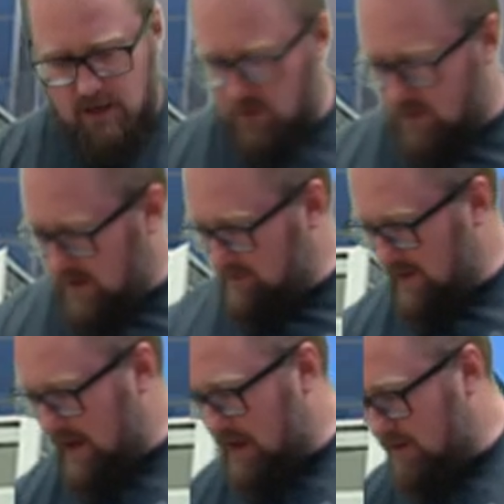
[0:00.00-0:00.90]
You can then
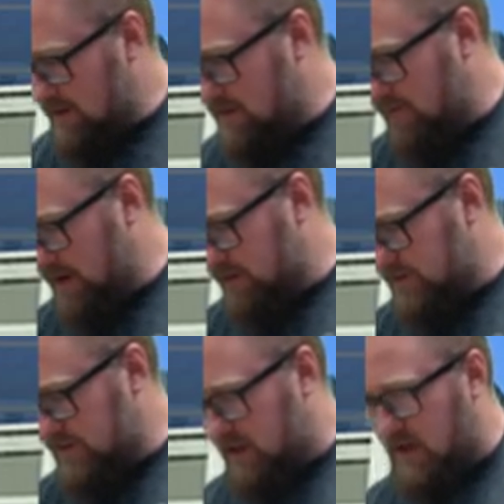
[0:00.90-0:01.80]
take the
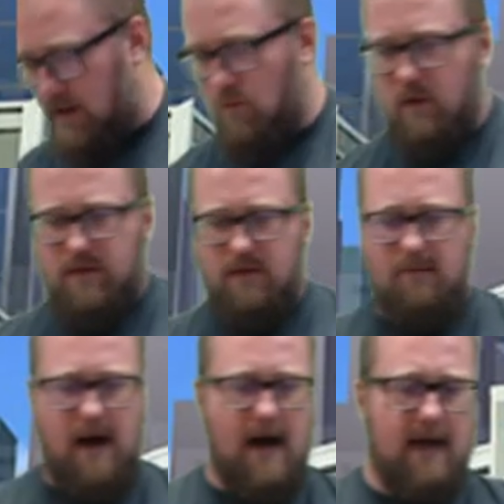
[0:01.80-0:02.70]
dividers that come with the
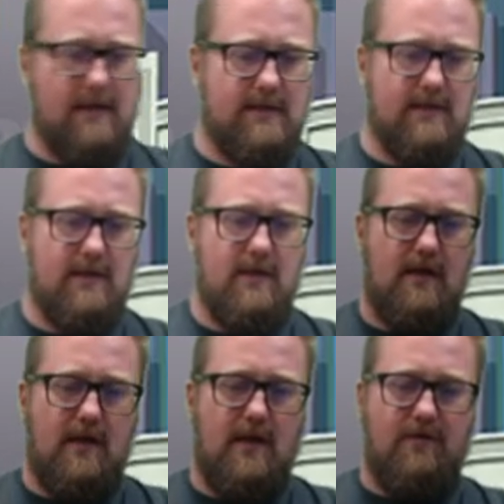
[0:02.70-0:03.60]
box.
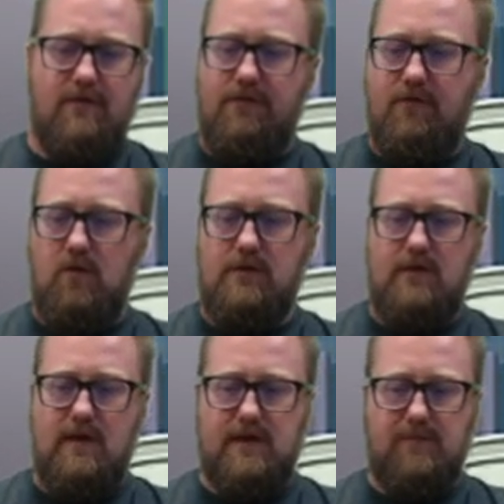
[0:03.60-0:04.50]
If you
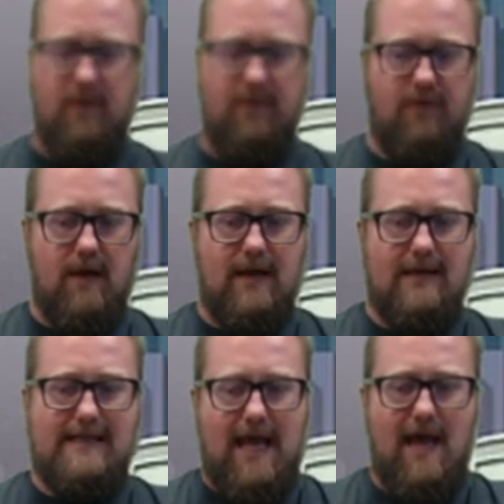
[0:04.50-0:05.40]
fold these
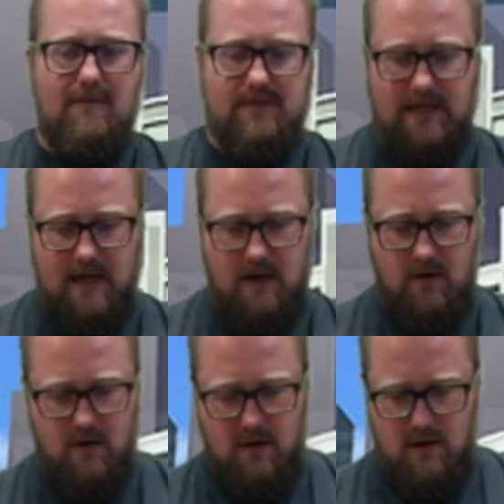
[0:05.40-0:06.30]
perforated tabs
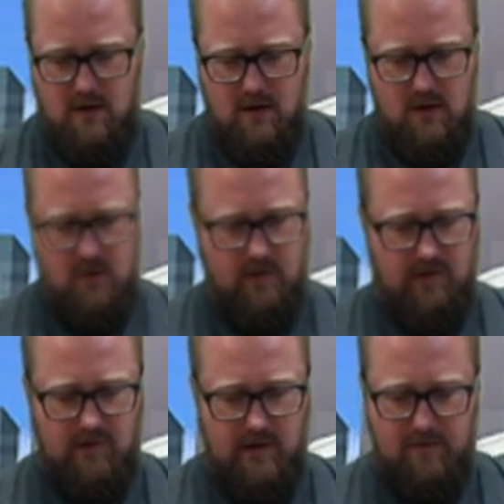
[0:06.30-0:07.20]
down, you can
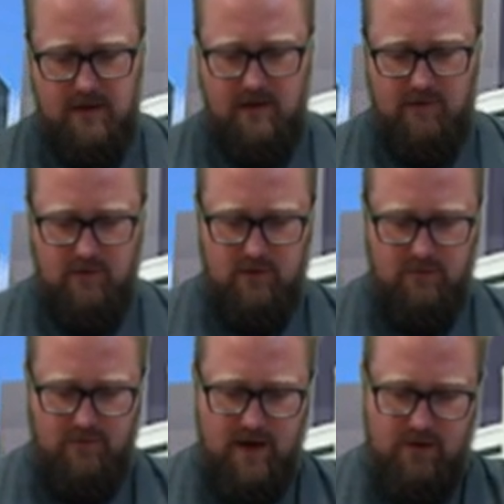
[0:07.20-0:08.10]
slip these little
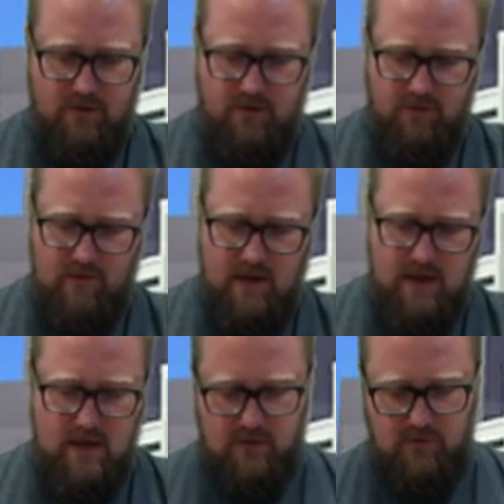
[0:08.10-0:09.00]
dividers
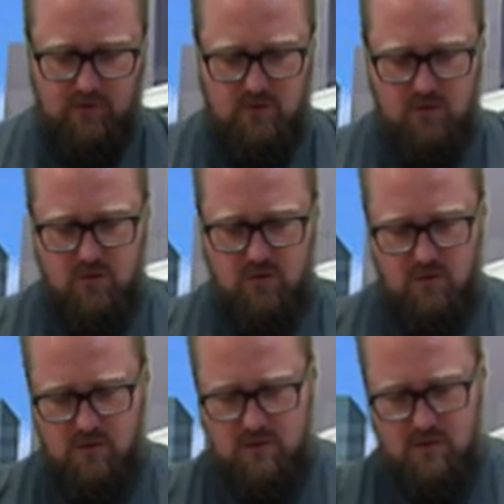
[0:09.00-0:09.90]

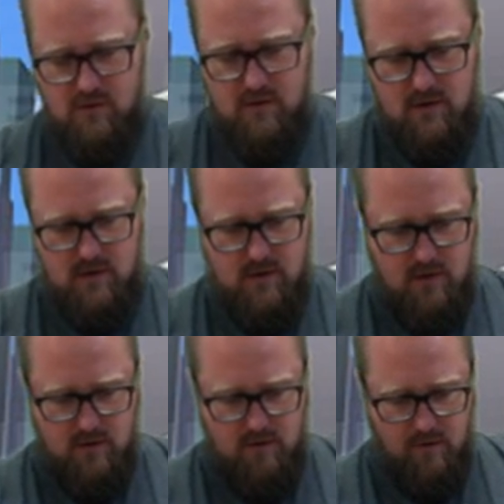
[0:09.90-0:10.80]
into
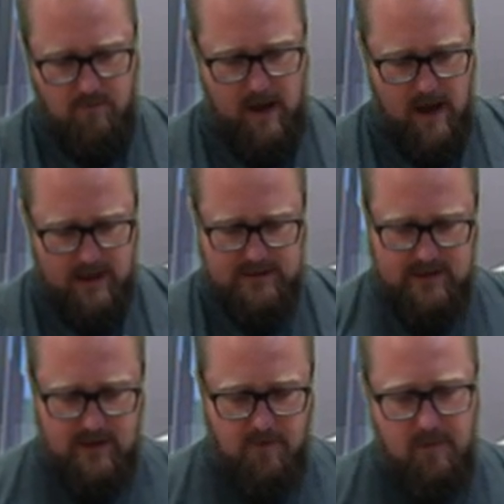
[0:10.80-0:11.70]
the
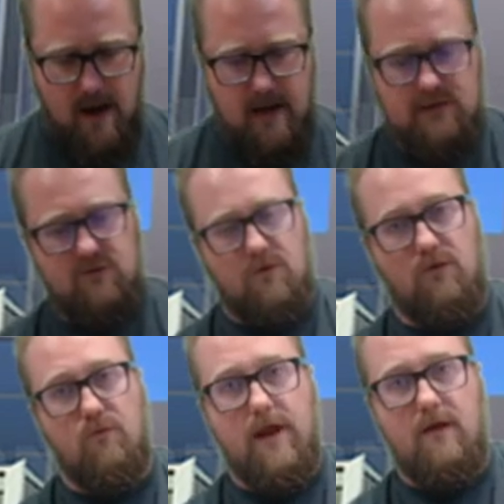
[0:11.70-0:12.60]
box and the box sort
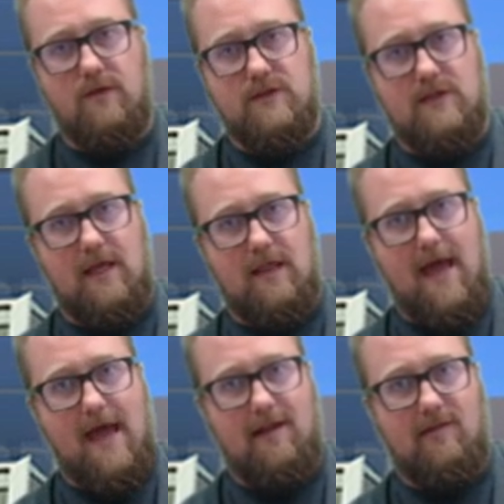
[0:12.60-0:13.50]
rail just like
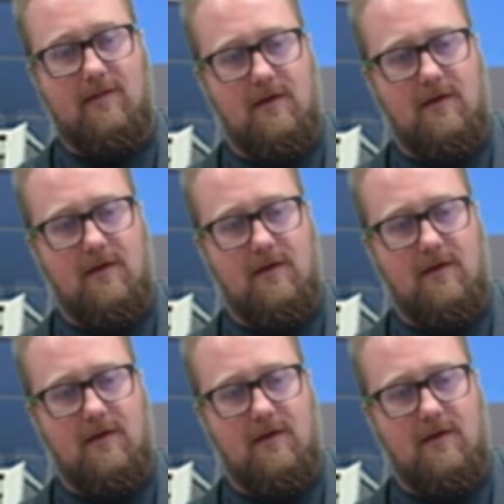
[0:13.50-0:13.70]
that,